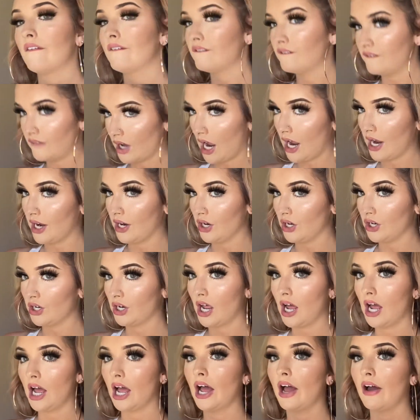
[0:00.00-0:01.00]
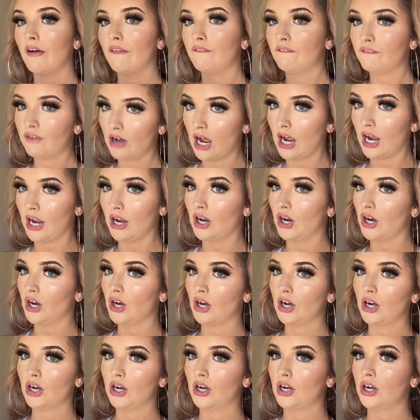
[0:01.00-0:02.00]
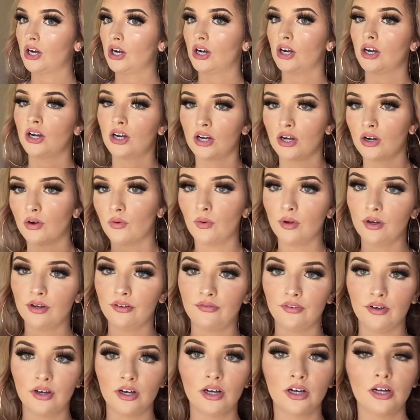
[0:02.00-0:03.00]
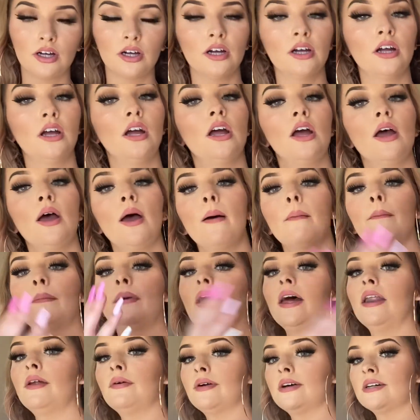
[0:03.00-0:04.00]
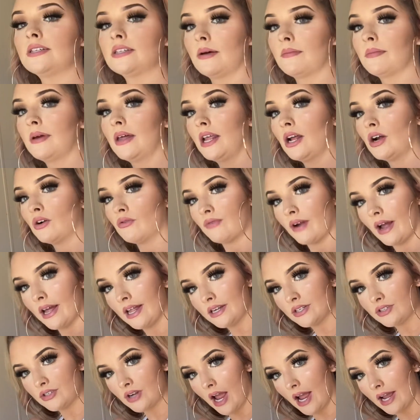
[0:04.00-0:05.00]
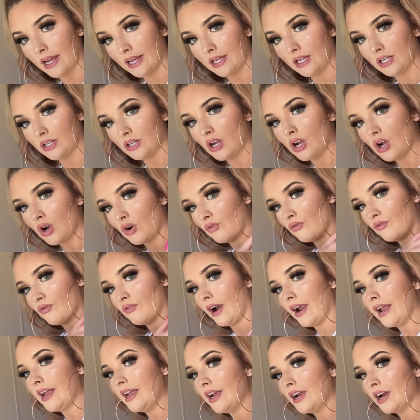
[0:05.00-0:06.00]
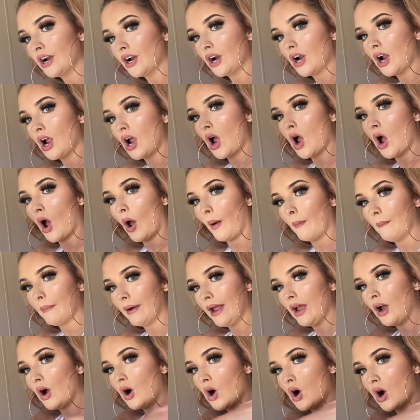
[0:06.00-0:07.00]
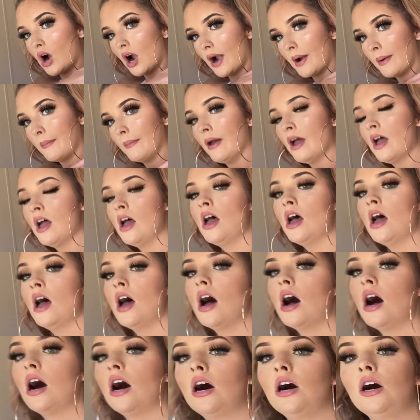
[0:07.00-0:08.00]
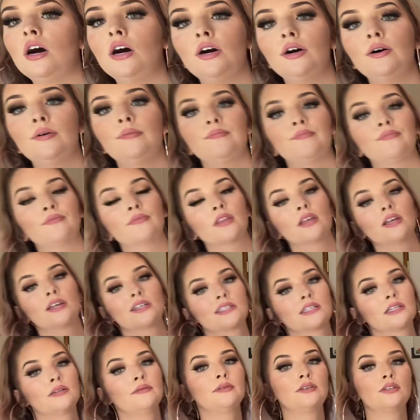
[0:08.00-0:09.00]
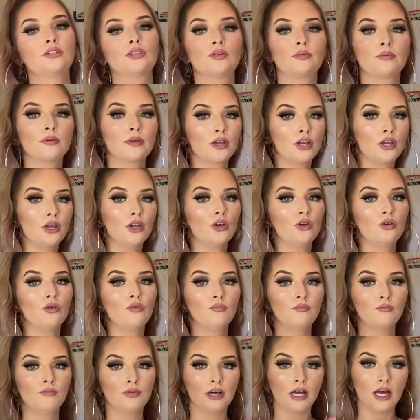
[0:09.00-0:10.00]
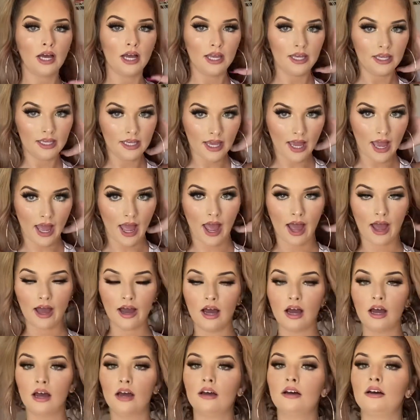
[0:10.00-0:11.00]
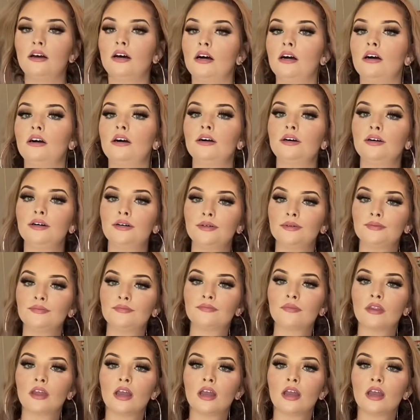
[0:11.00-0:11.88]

fire, not fire. What the fuck? But anyways, I'm getting a red dragon right here on my arm. Um, it's gonna be super cute, but yeah. Um,